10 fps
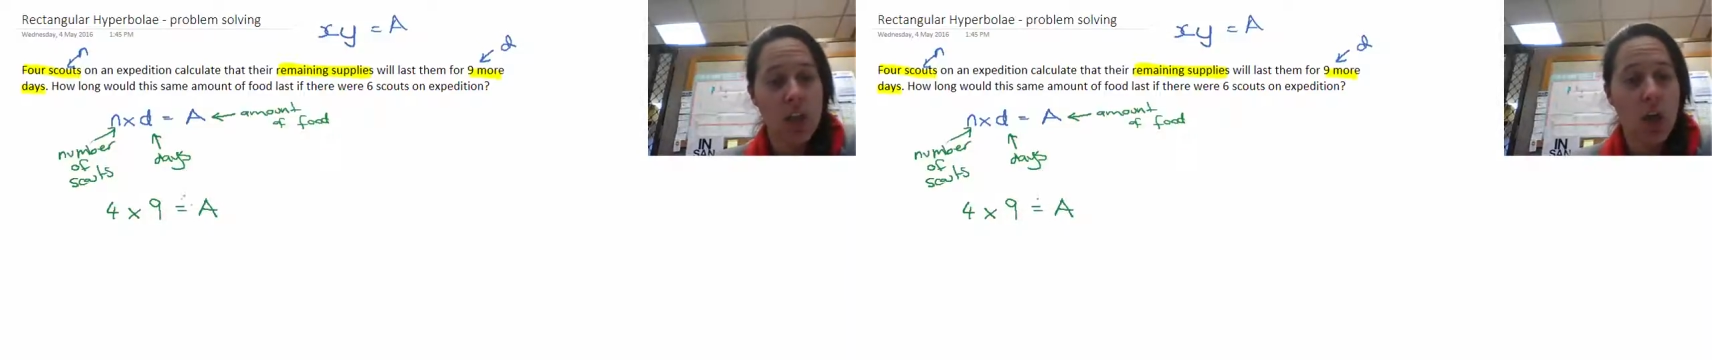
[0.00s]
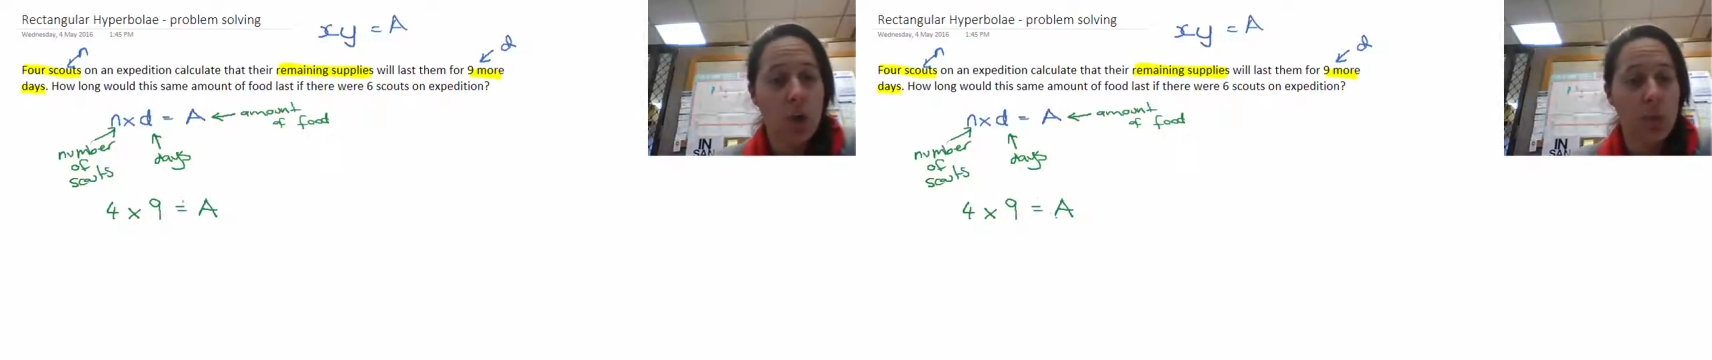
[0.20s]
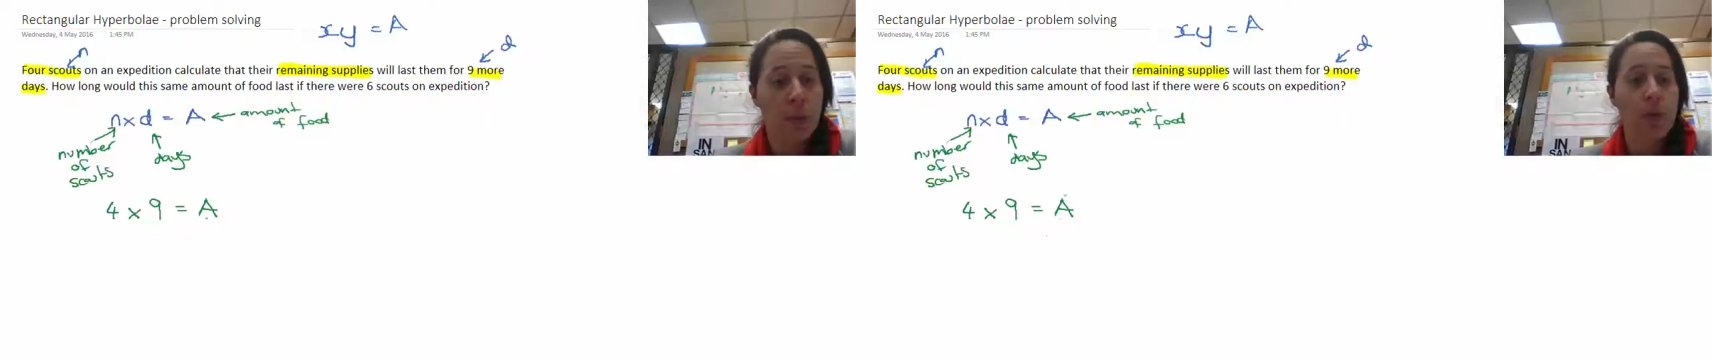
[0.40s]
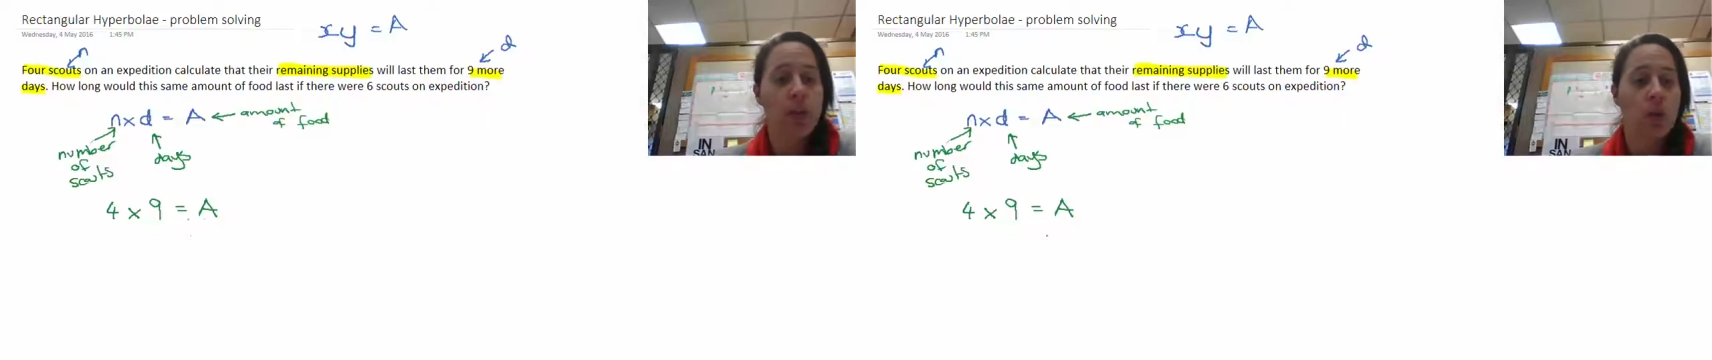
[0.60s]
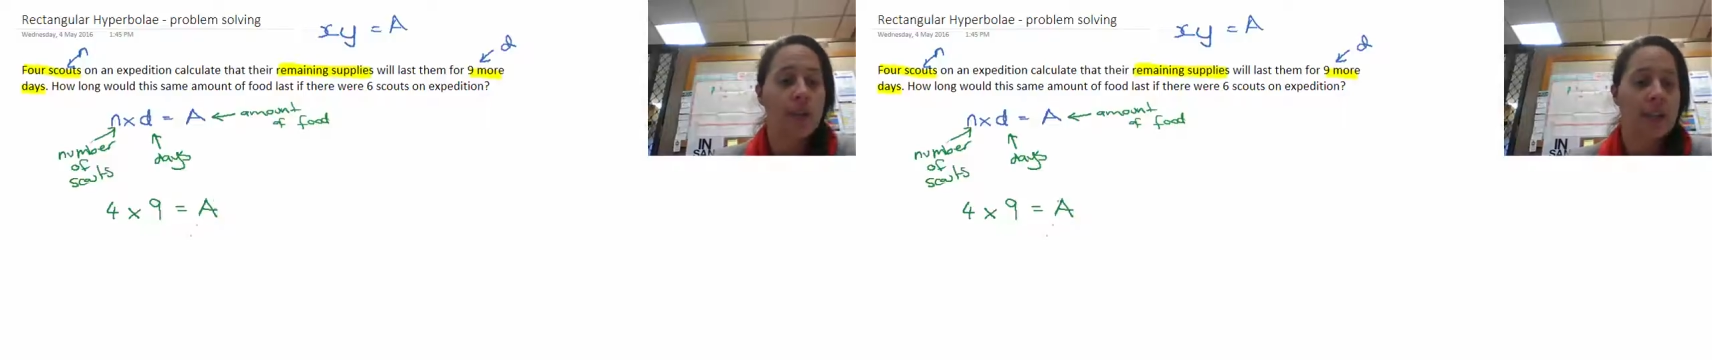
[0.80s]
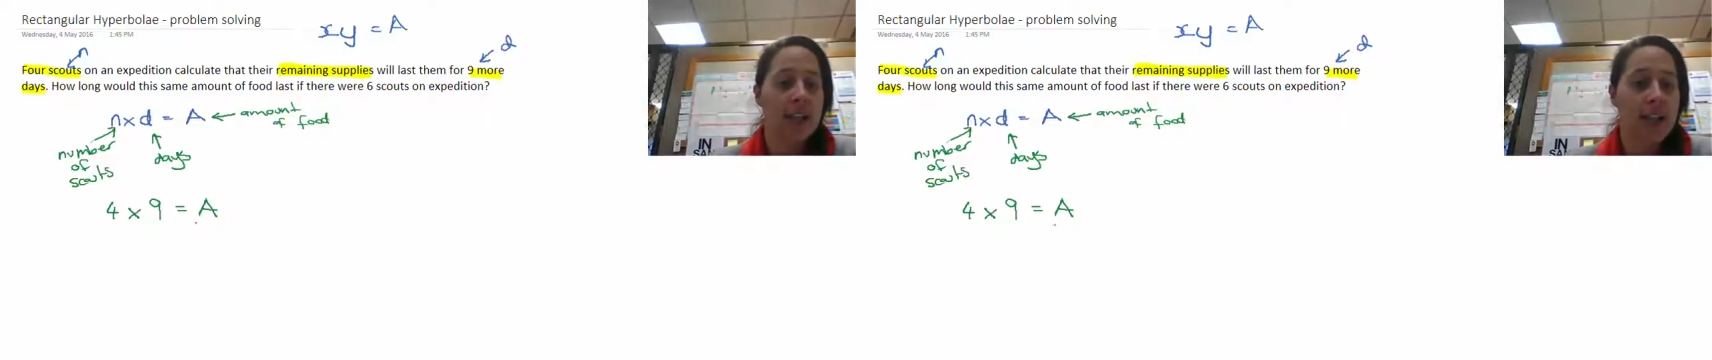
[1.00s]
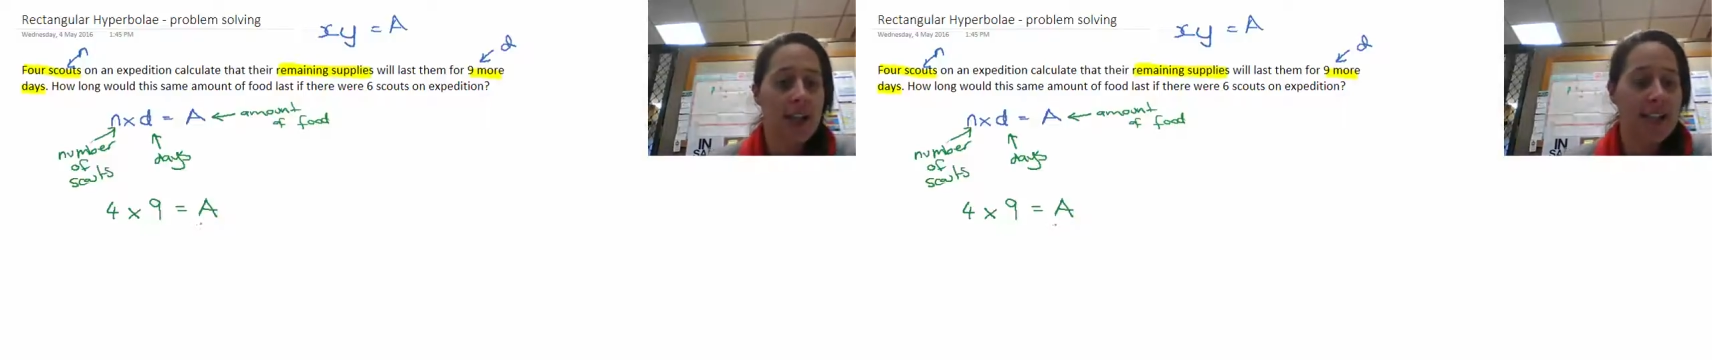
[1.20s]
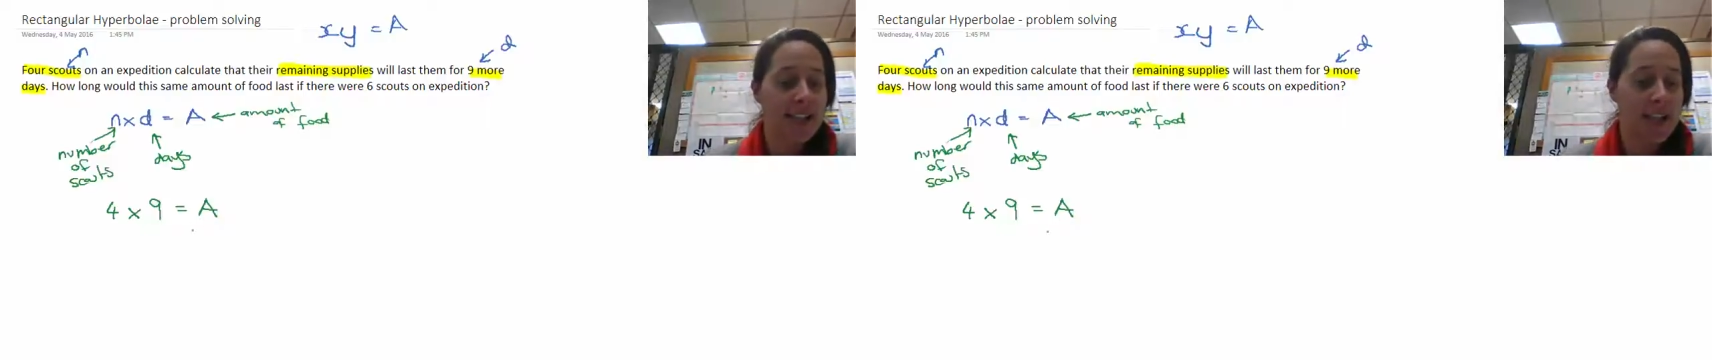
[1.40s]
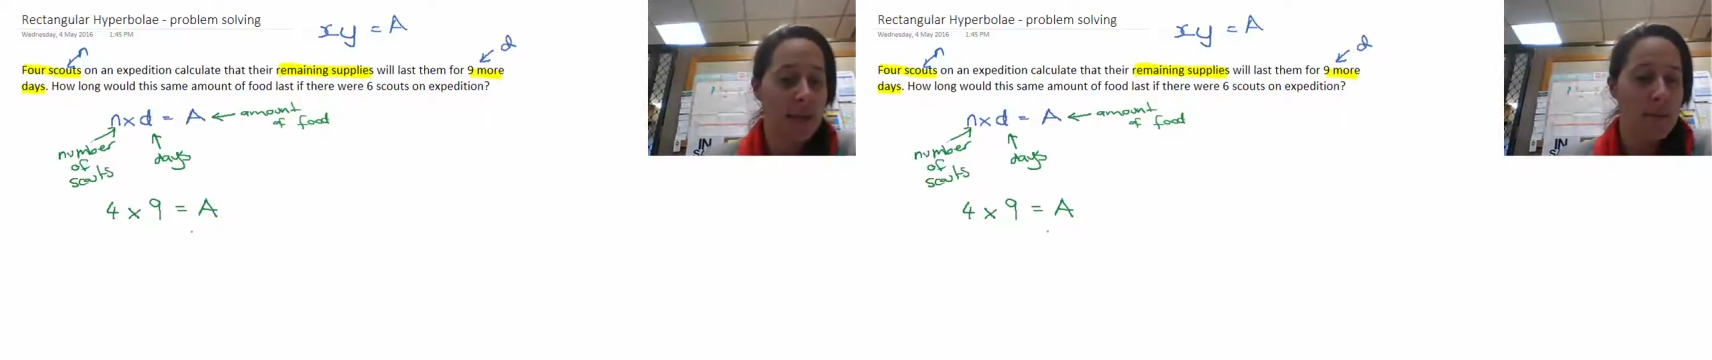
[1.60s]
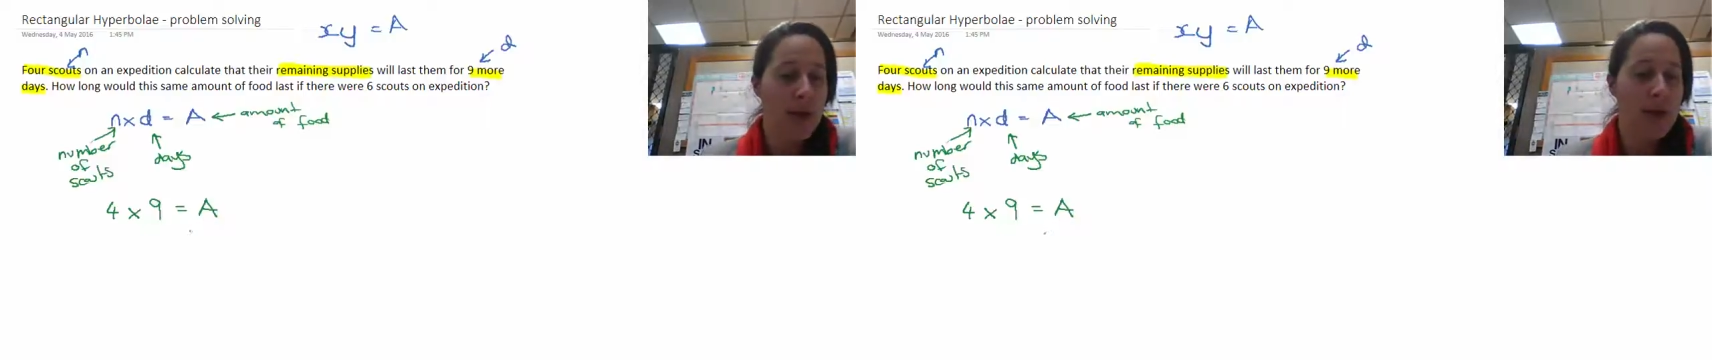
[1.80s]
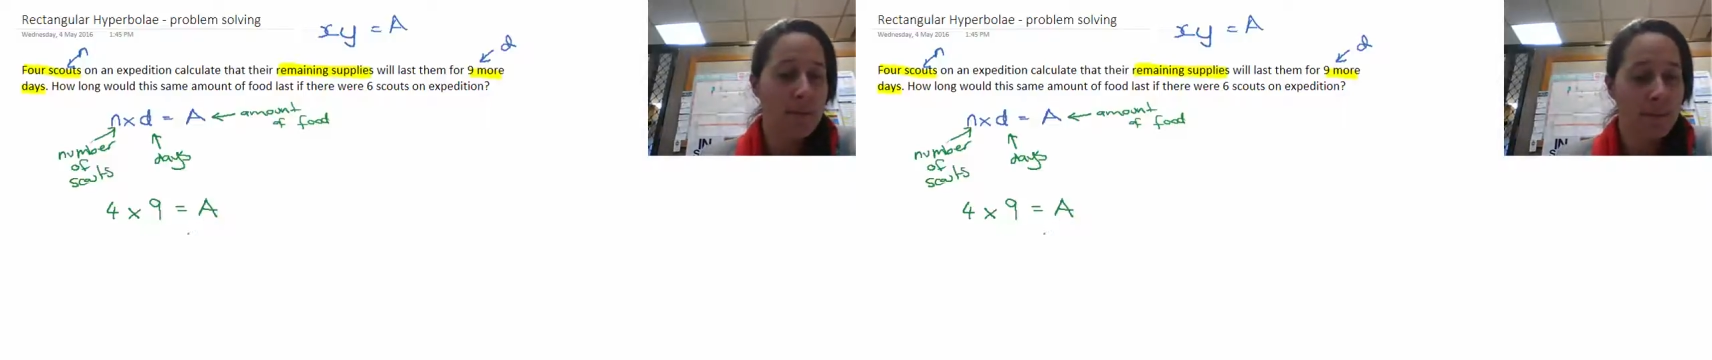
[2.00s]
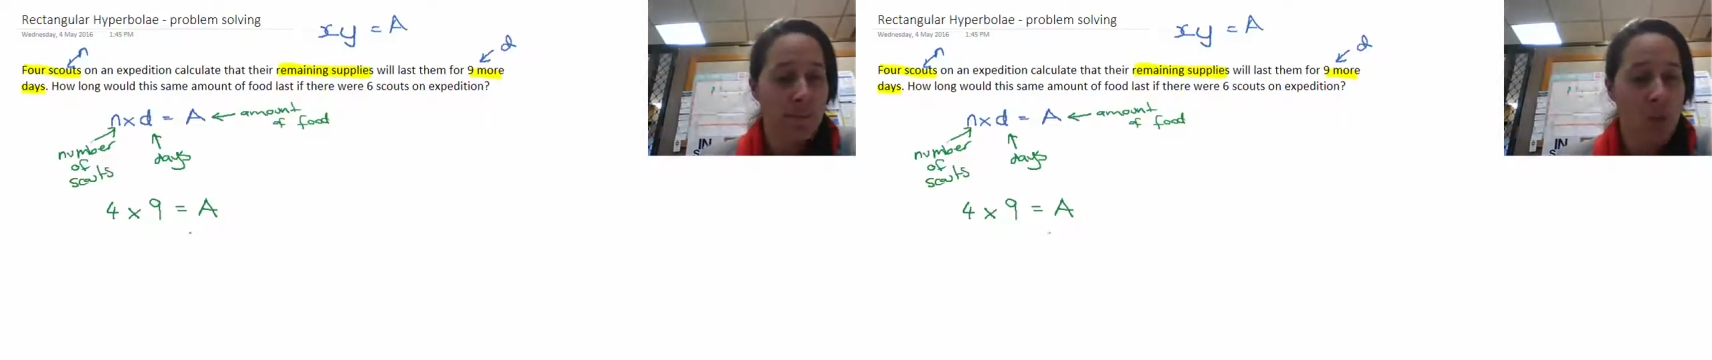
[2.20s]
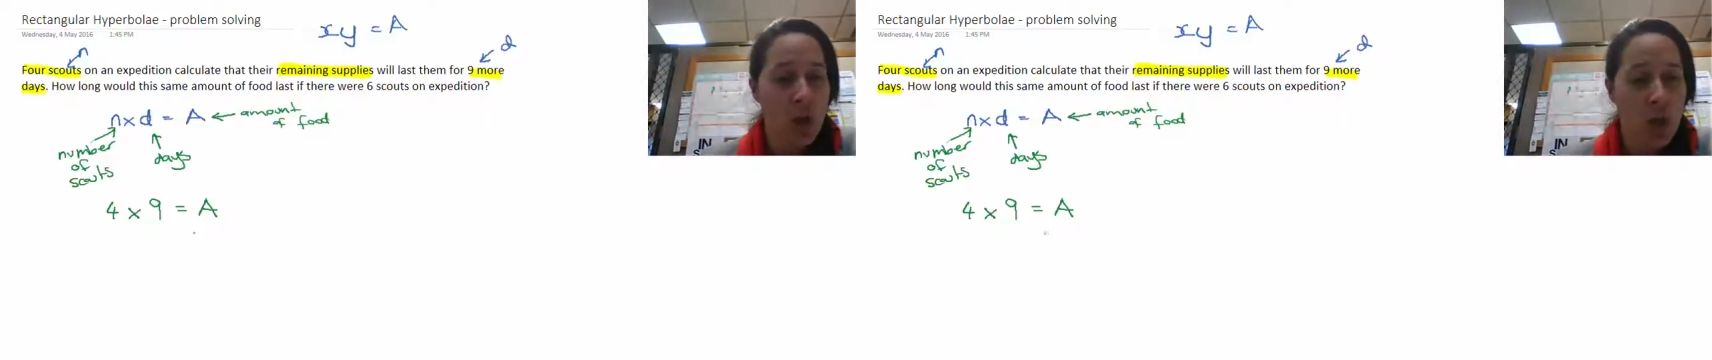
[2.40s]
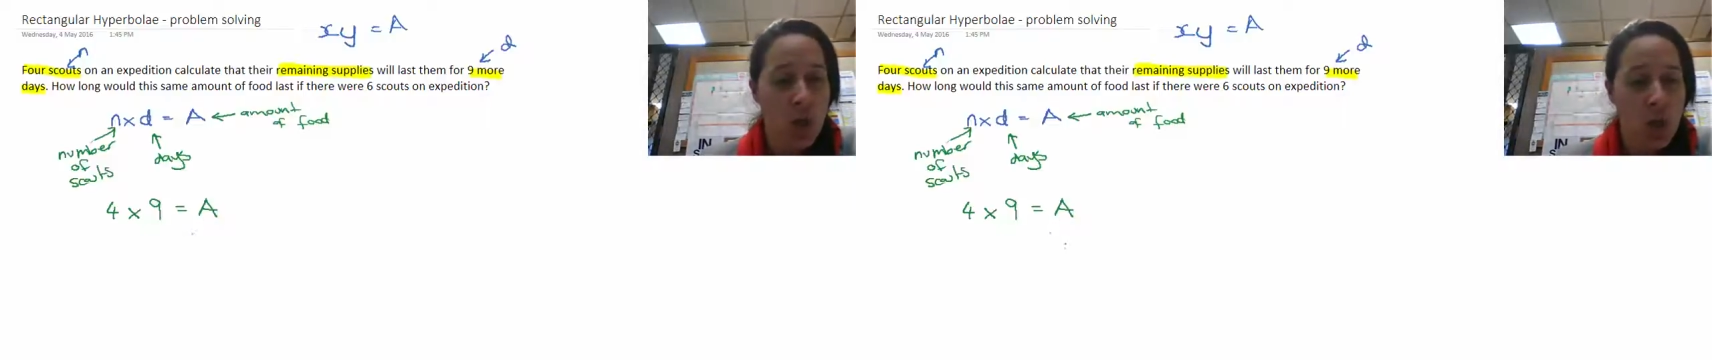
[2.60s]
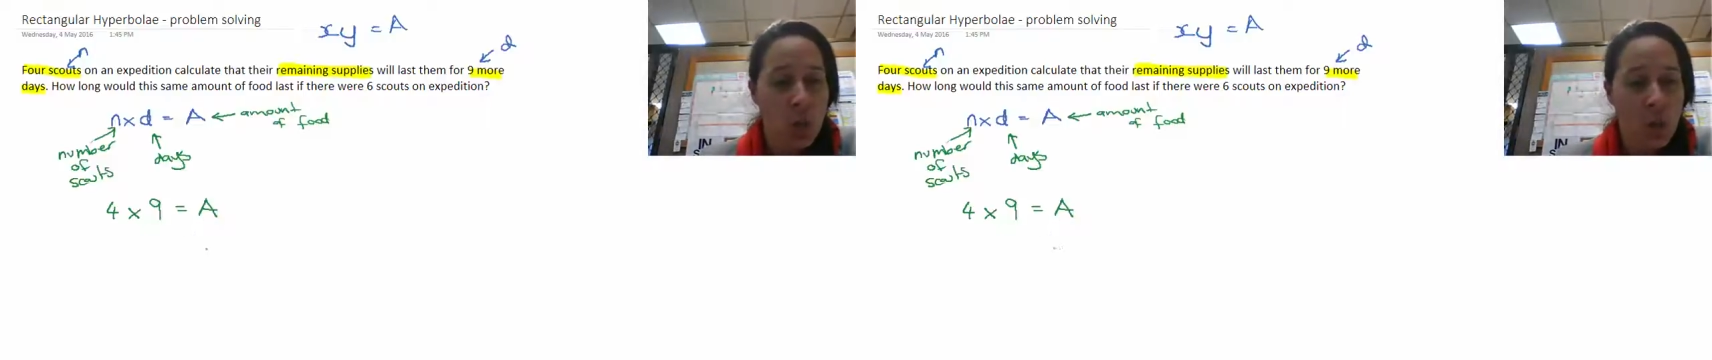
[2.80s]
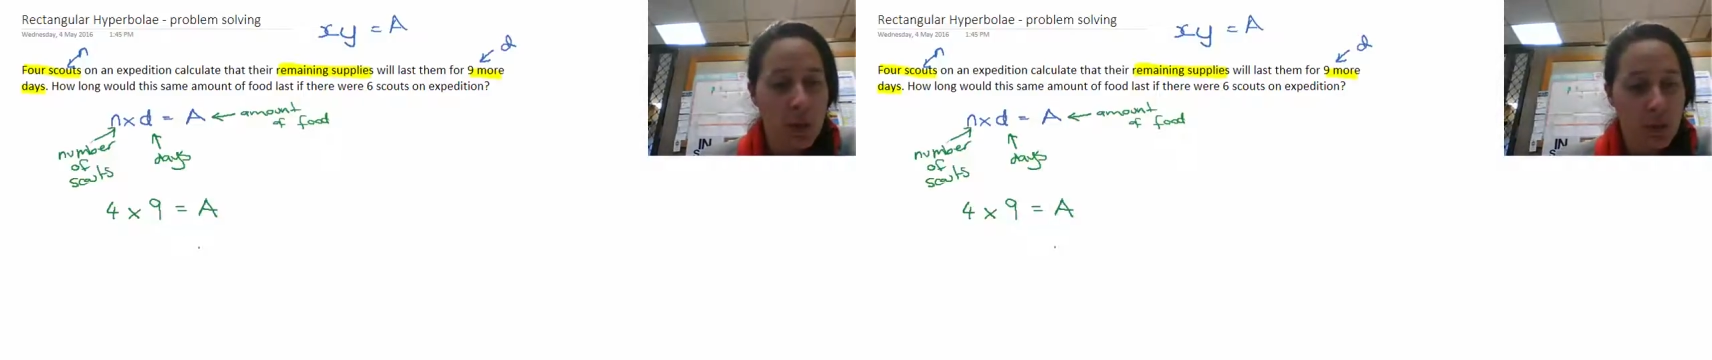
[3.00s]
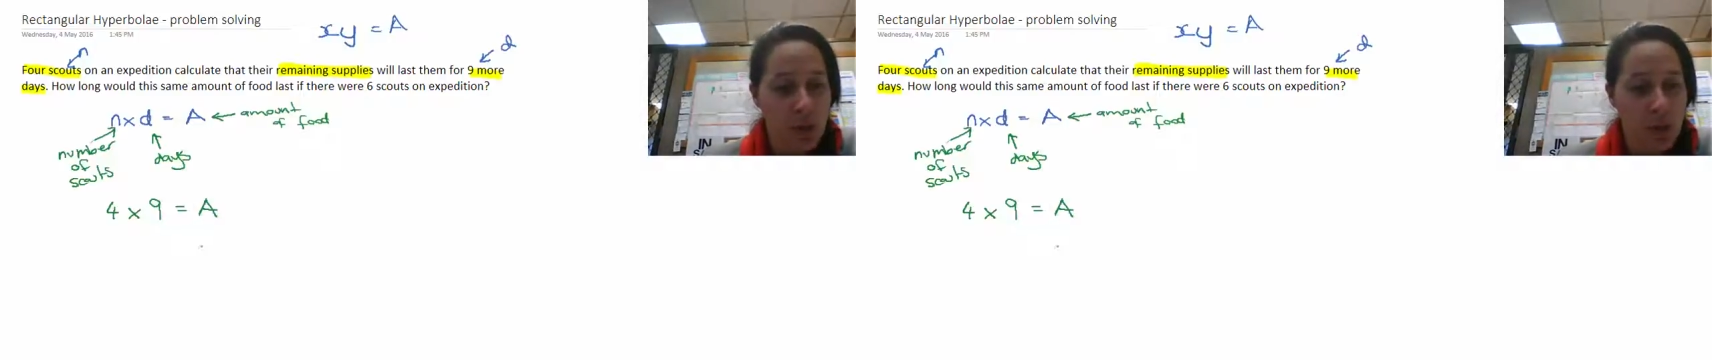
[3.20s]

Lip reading: which we aren't actually told, but we know it's a set amount.